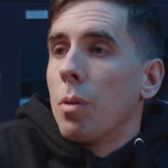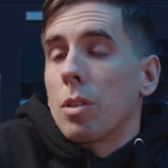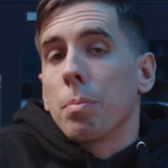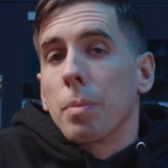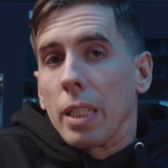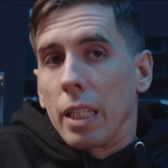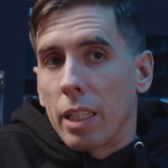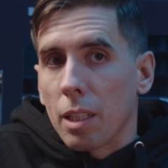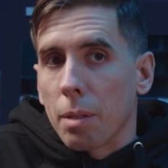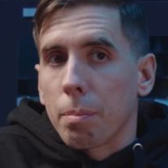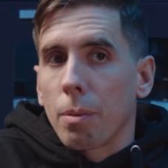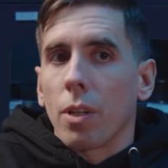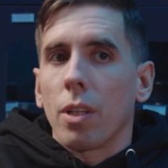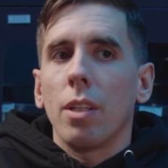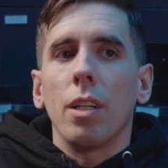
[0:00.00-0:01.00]
Watch the beginning of the
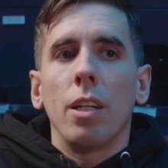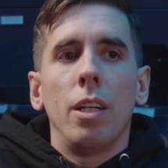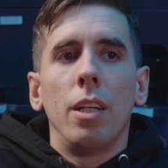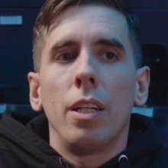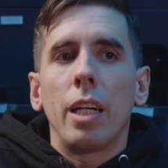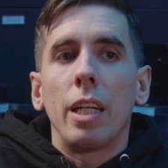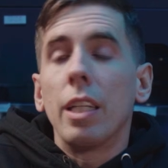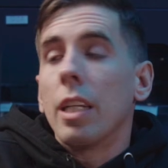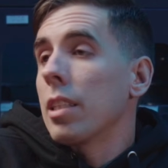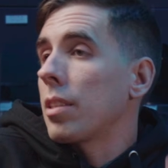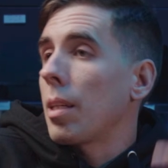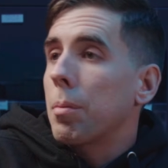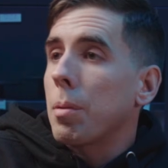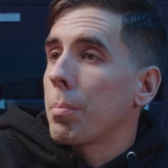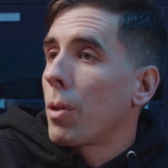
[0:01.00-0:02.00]
part. And then
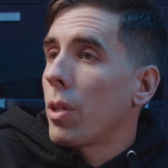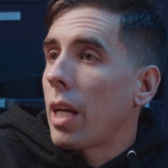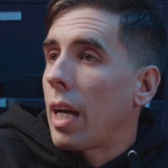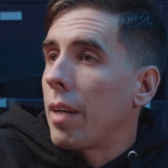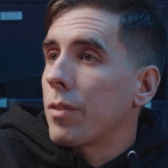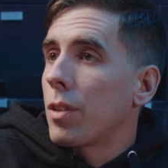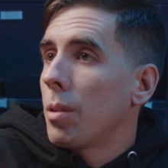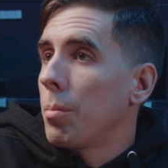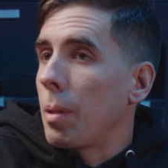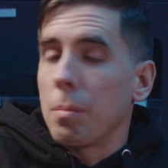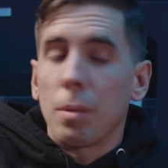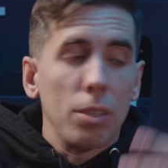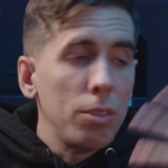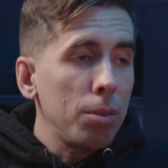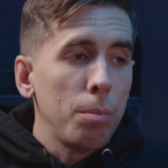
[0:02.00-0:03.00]
examine the part after. Maybe
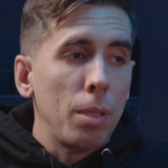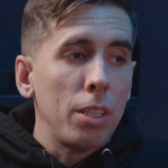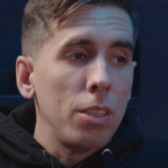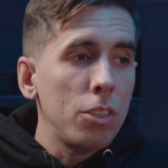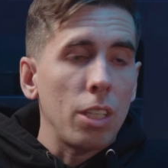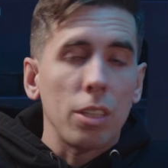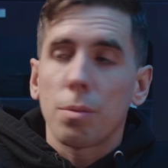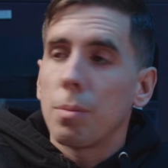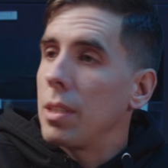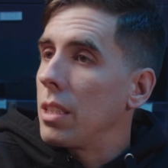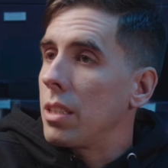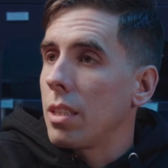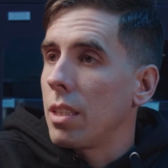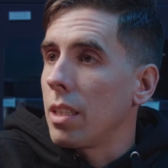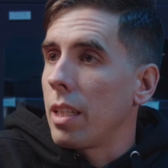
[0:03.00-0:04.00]
there's some other adjustments
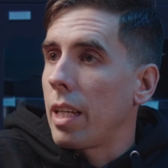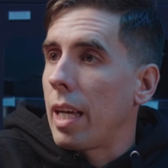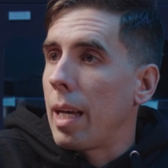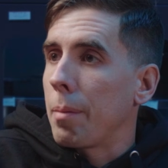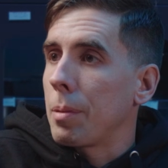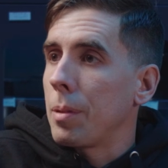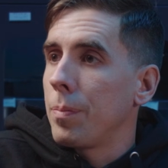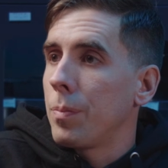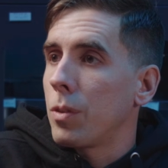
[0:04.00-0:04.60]
that need to happen.